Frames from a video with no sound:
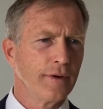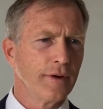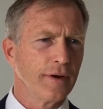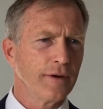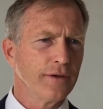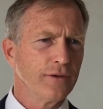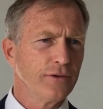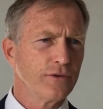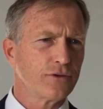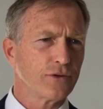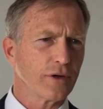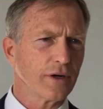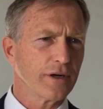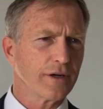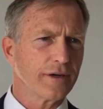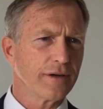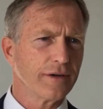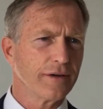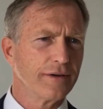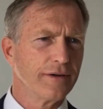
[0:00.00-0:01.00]
Are you
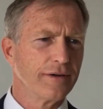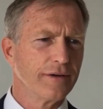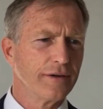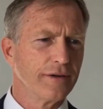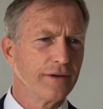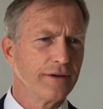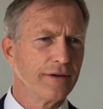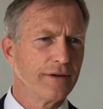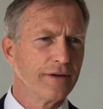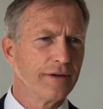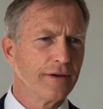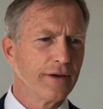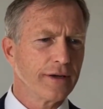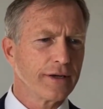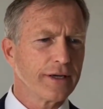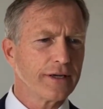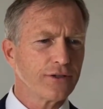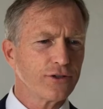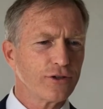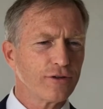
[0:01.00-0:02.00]
drunk?
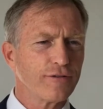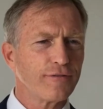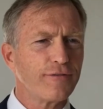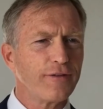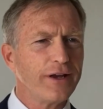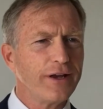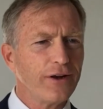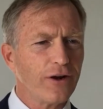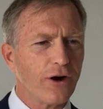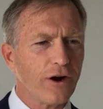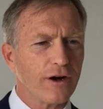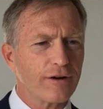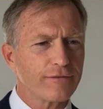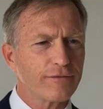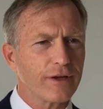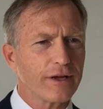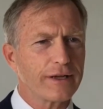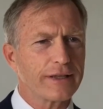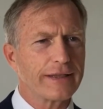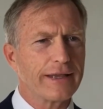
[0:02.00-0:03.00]
Get your feet off
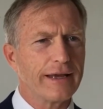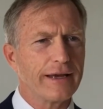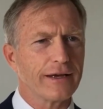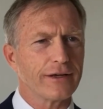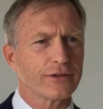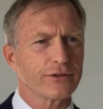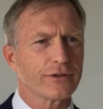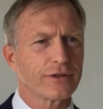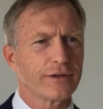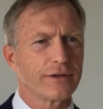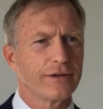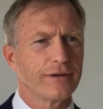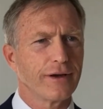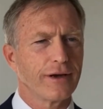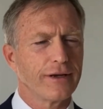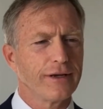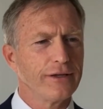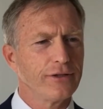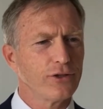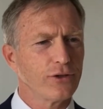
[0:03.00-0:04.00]
that desk. I
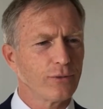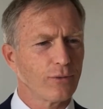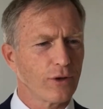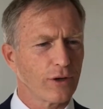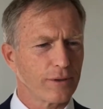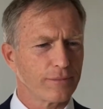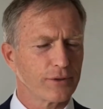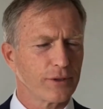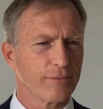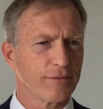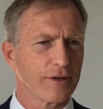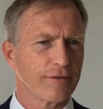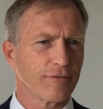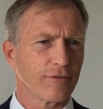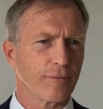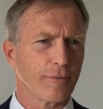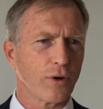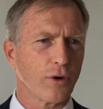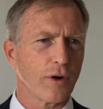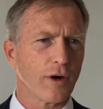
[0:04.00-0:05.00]
need you to work up something
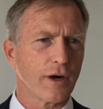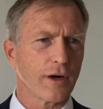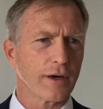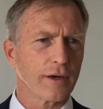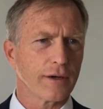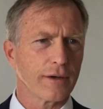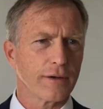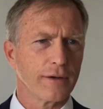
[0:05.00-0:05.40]
for Mohawk.